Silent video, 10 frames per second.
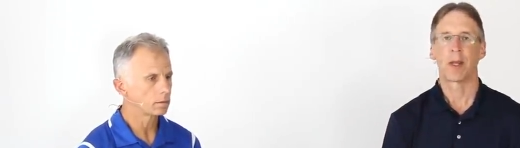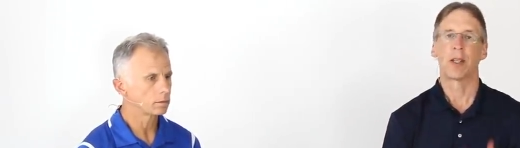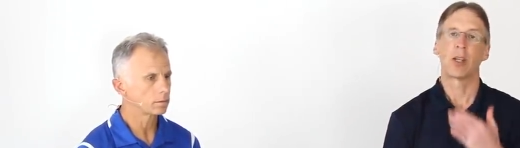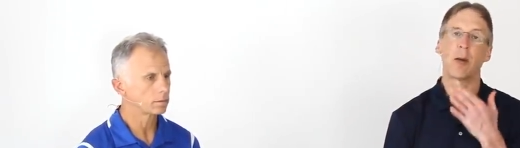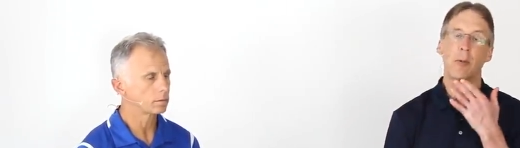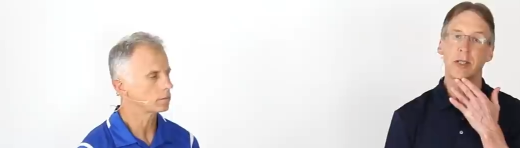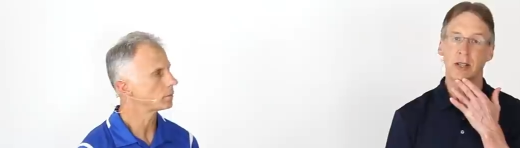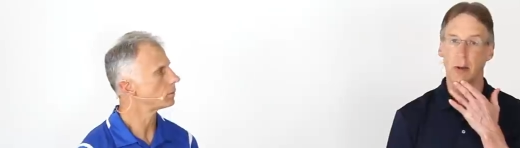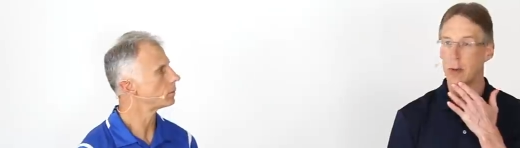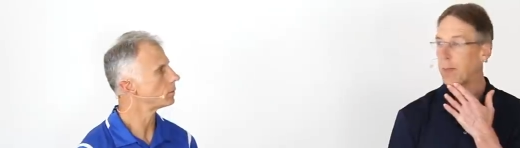Speaker 1: generally
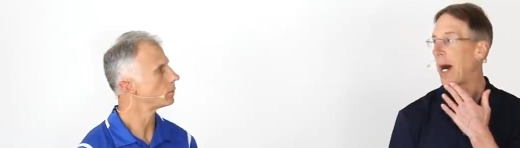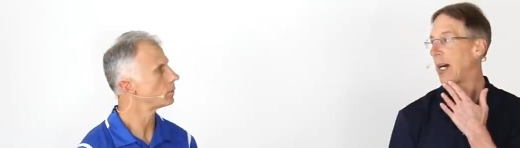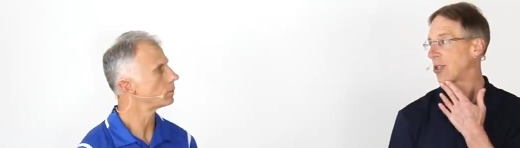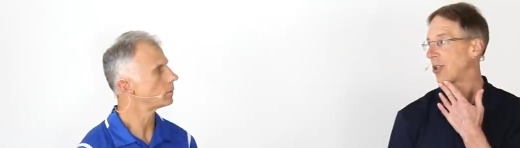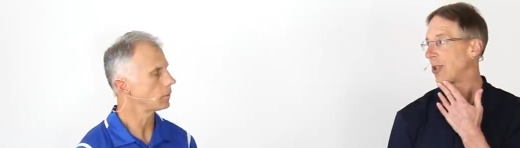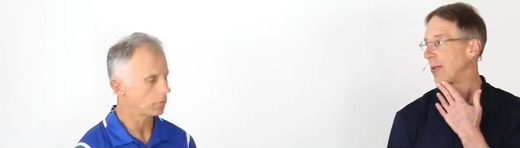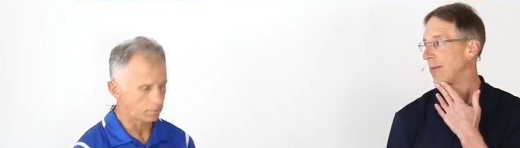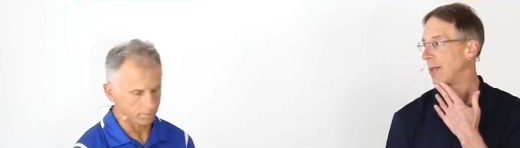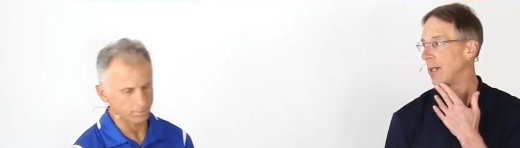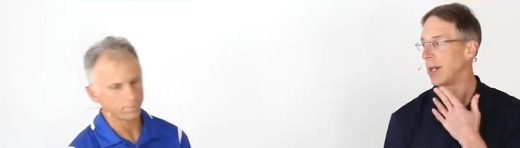start with posture,
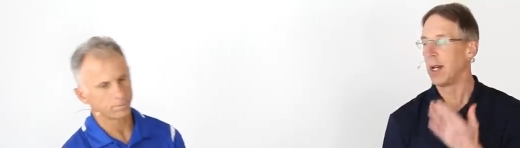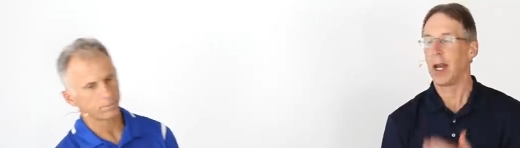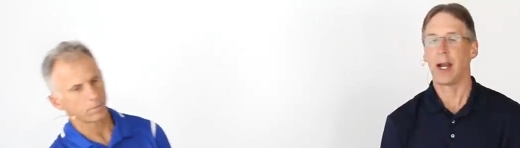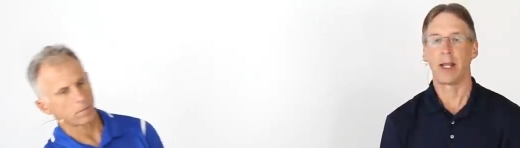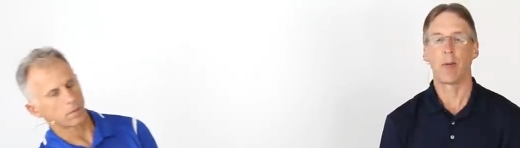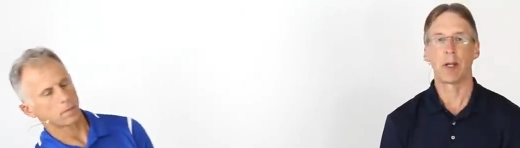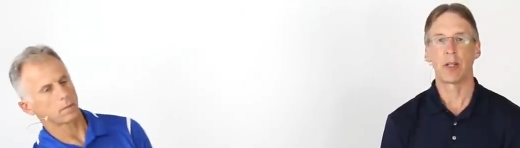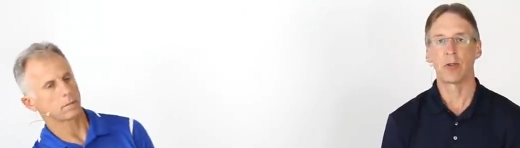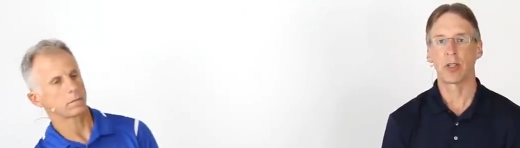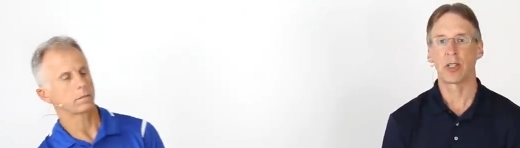mm-hmm. and then we
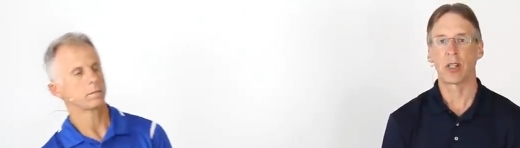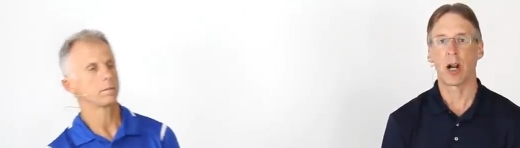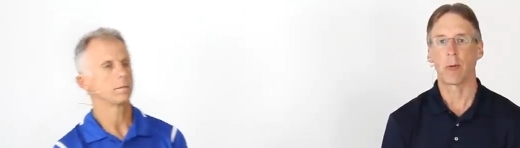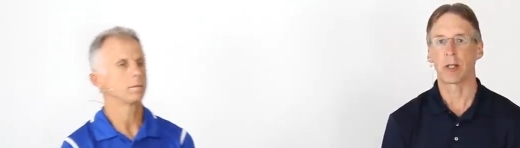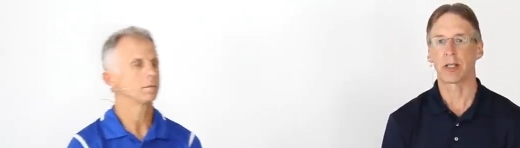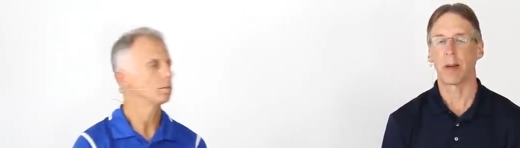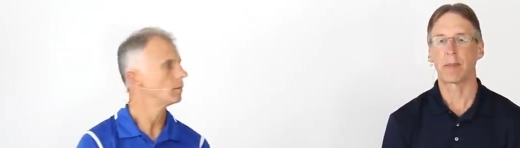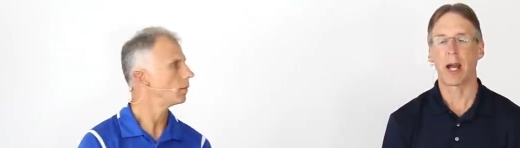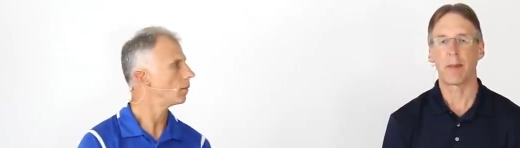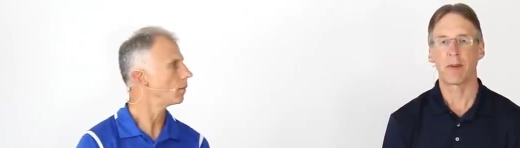usually start with some
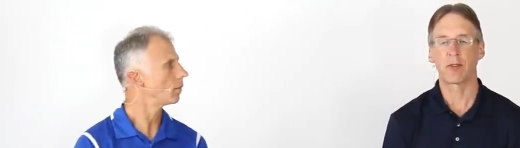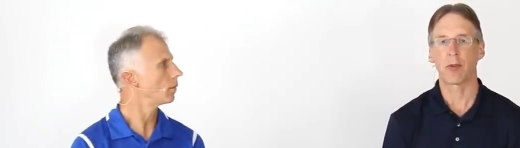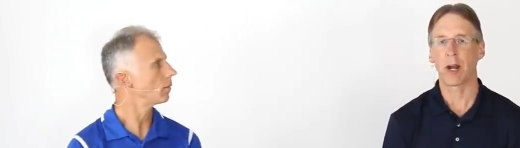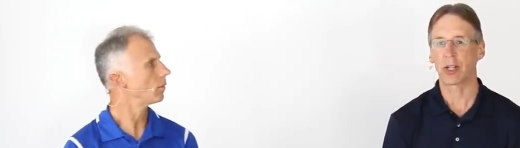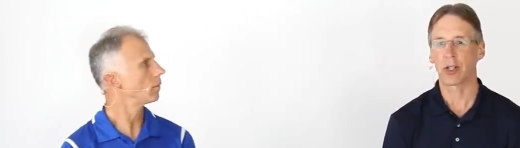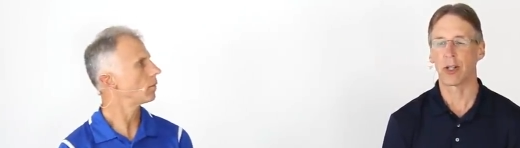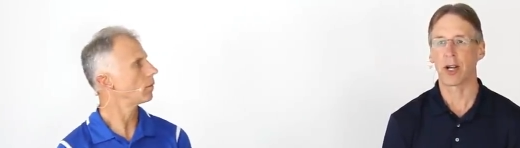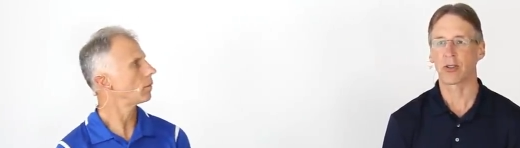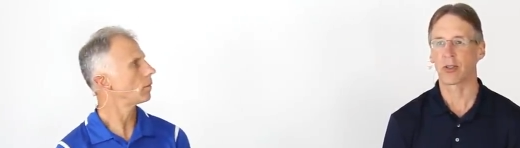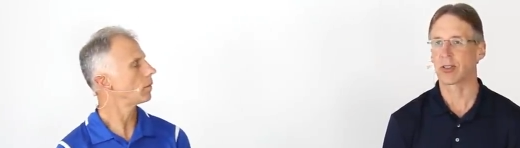type of directional
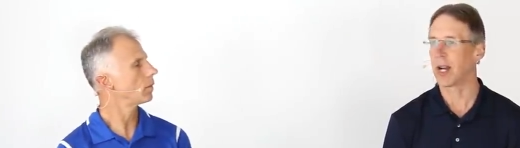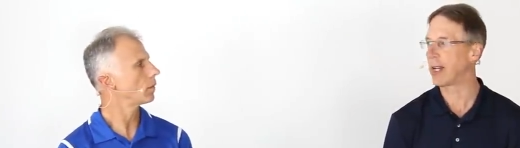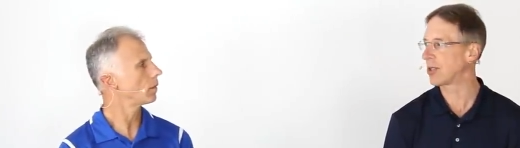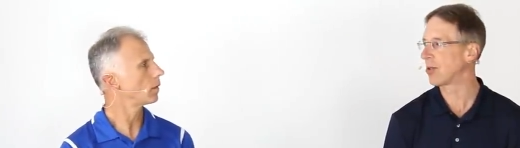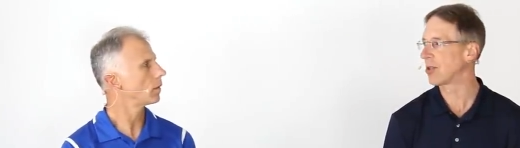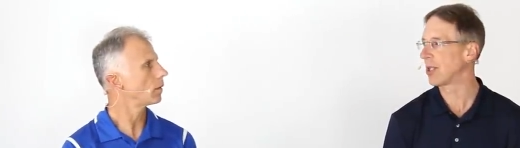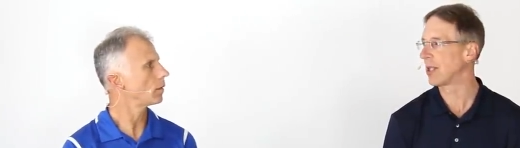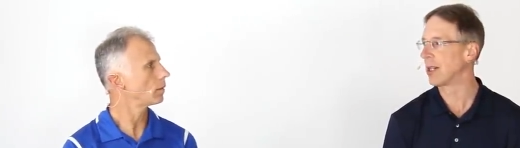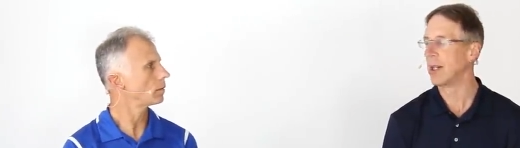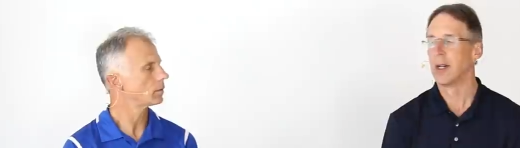exercise.
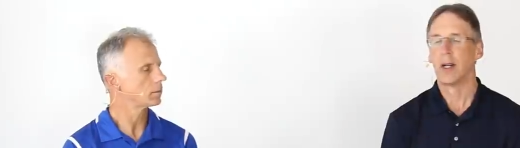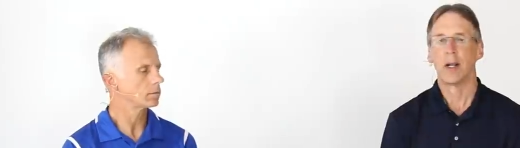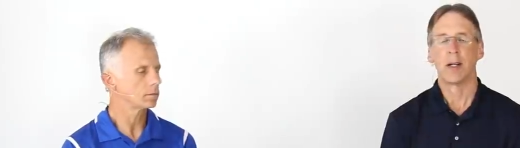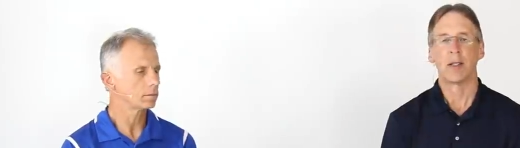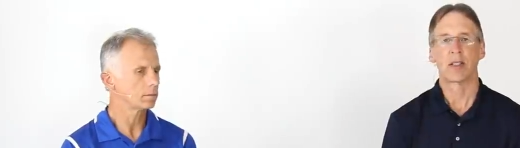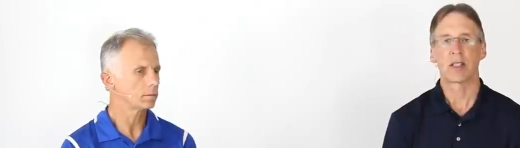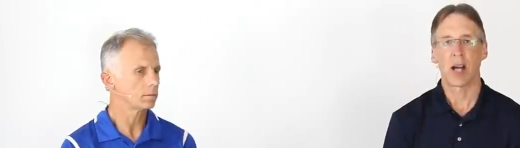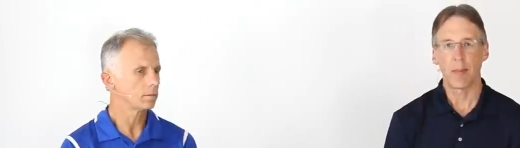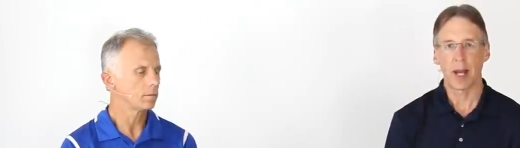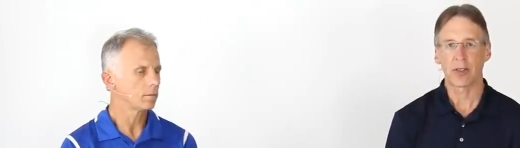Usually
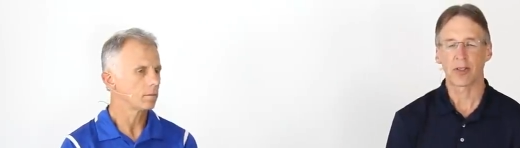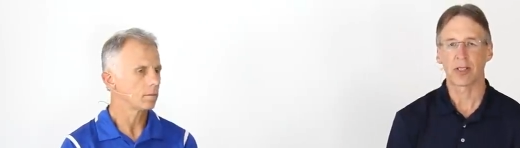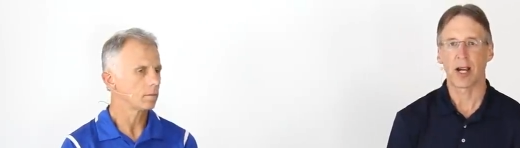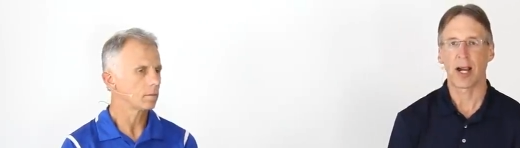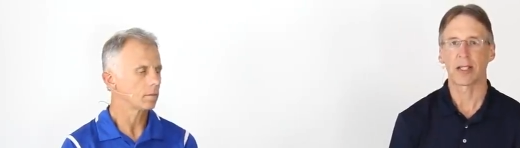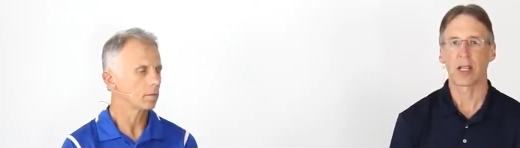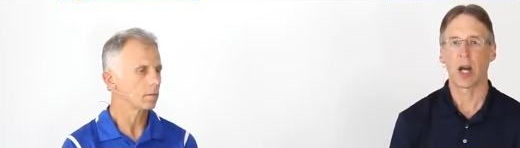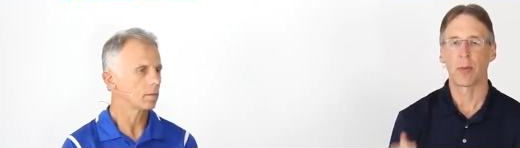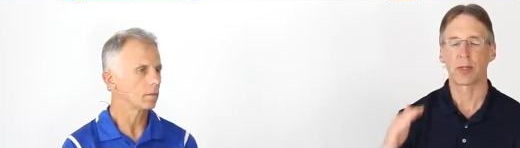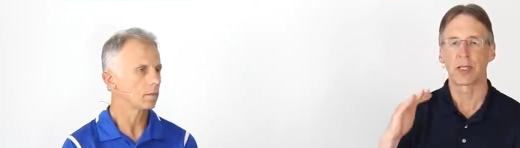some exercise helps